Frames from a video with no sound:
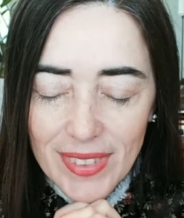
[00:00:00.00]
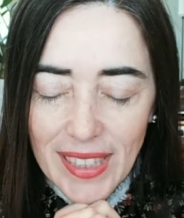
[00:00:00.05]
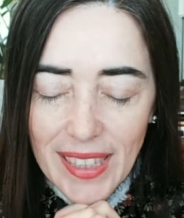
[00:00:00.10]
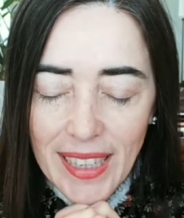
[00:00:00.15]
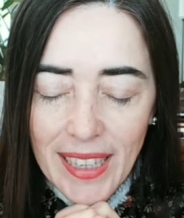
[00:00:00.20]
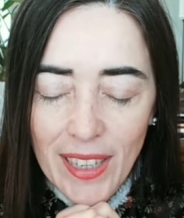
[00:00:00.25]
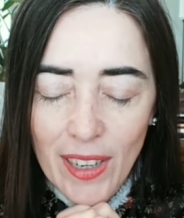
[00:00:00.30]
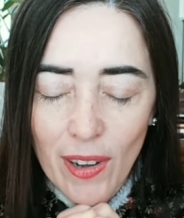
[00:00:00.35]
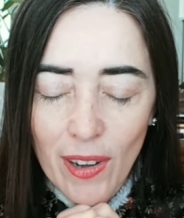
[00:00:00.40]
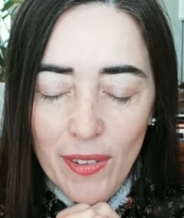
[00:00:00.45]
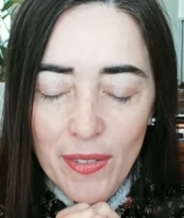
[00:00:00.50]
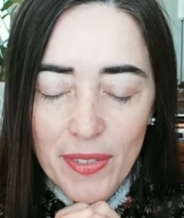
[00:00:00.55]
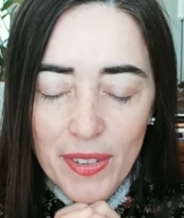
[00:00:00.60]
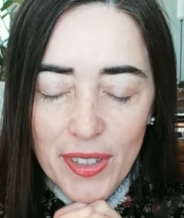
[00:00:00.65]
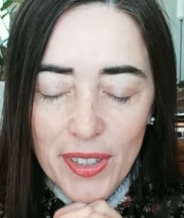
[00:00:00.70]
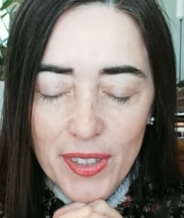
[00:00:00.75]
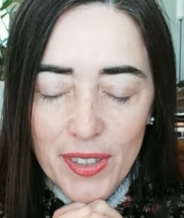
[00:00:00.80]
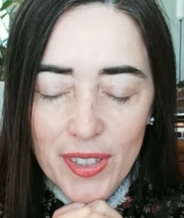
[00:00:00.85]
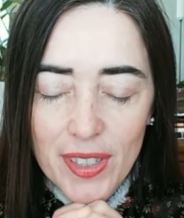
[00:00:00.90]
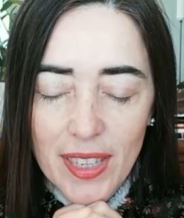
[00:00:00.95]
and offer
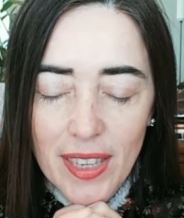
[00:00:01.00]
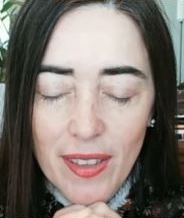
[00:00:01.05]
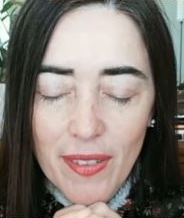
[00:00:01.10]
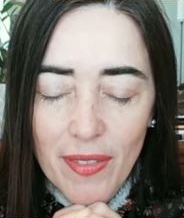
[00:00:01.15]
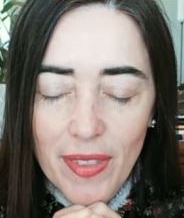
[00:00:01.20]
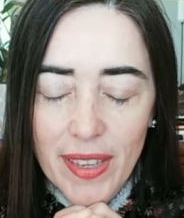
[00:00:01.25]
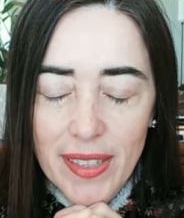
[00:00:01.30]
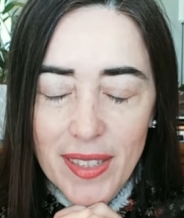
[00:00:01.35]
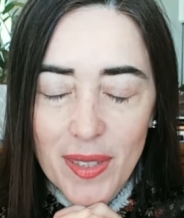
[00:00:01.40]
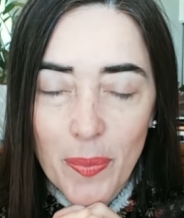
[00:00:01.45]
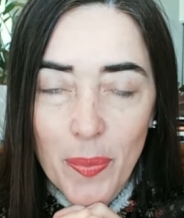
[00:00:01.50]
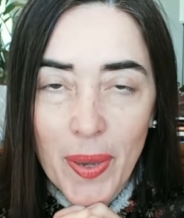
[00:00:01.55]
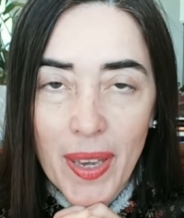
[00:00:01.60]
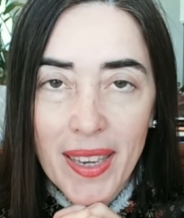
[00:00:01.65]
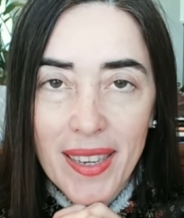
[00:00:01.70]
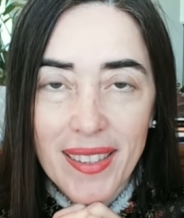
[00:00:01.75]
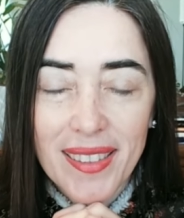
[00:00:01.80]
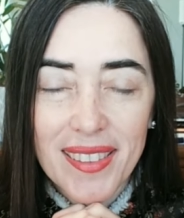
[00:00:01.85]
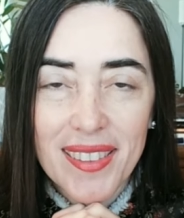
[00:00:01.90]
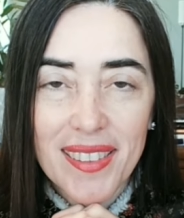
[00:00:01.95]
yourself that
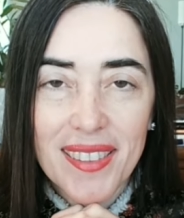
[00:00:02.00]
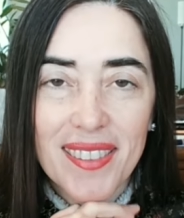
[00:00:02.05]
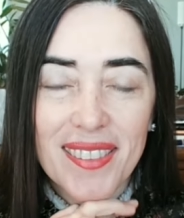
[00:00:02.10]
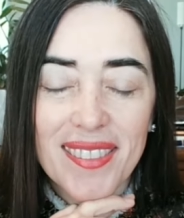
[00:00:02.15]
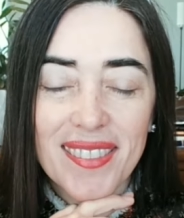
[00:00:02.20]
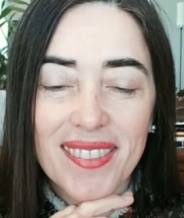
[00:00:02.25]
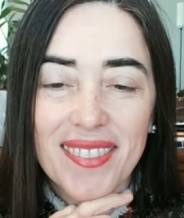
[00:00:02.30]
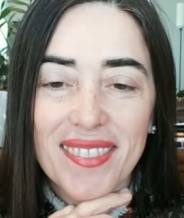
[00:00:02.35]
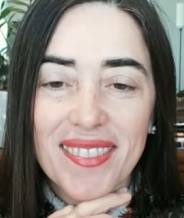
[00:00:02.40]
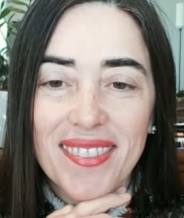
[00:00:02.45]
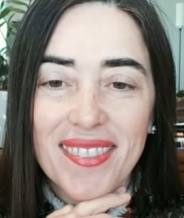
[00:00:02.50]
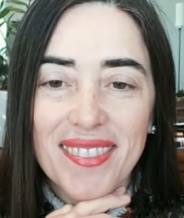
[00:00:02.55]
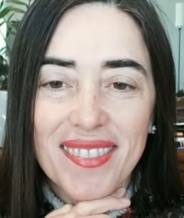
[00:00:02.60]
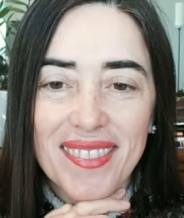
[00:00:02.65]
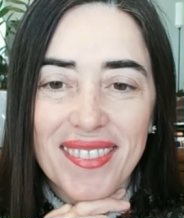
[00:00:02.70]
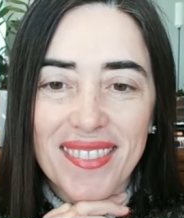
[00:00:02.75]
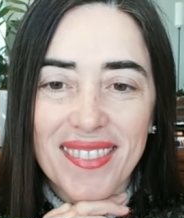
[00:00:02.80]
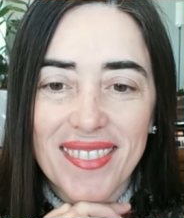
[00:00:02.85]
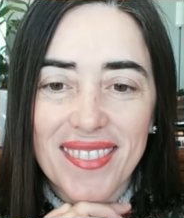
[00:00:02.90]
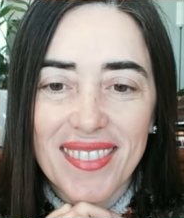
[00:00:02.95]
space,
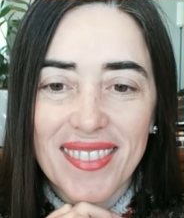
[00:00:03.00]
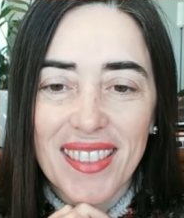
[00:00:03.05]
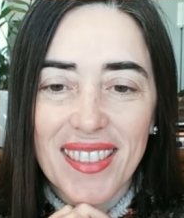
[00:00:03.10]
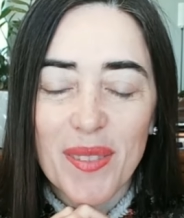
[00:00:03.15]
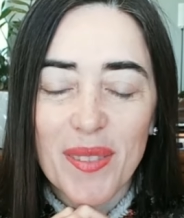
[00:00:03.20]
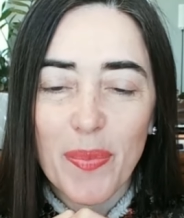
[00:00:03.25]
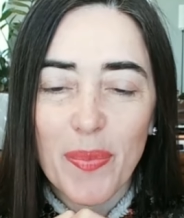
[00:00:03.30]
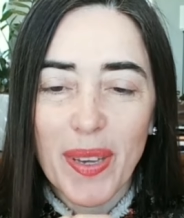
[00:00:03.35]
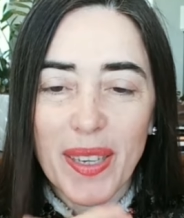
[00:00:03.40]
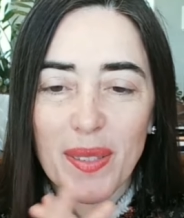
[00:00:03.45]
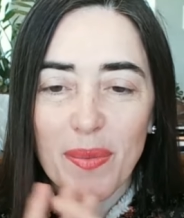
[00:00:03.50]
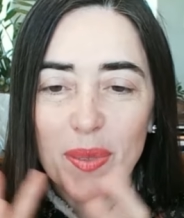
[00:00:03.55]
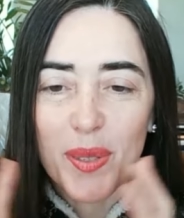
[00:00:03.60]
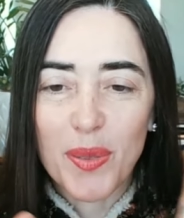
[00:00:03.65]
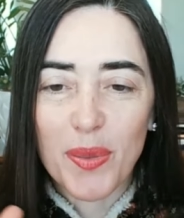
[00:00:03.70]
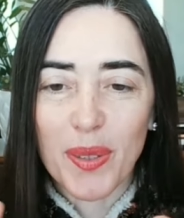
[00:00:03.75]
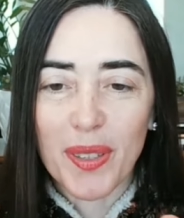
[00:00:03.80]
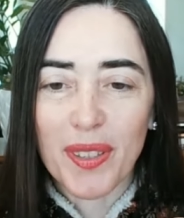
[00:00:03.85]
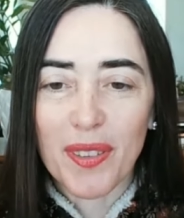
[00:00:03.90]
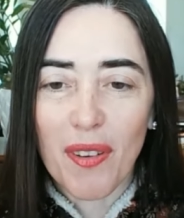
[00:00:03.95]
the space
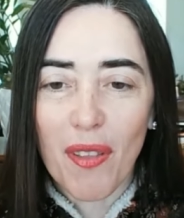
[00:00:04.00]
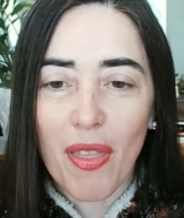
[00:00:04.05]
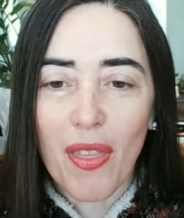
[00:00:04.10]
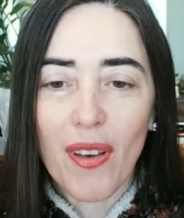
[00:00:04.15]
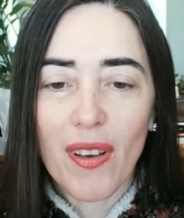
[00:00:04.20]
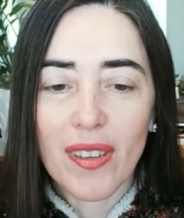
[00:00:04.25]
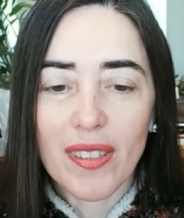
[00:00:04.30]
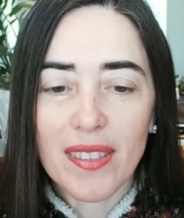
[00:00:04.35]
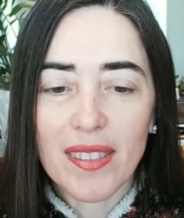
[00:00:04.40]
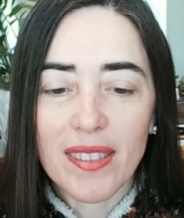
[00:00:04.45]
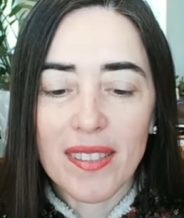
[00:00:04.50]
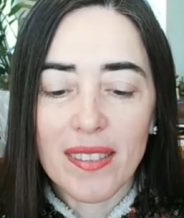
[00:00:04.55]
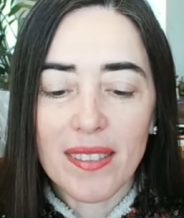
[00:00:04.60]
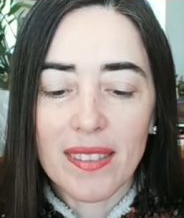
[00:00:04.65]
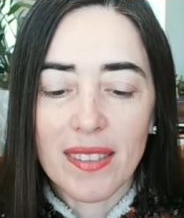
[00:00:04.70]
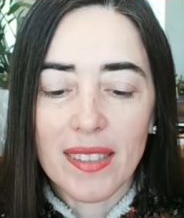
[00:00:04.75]
between your thoughts,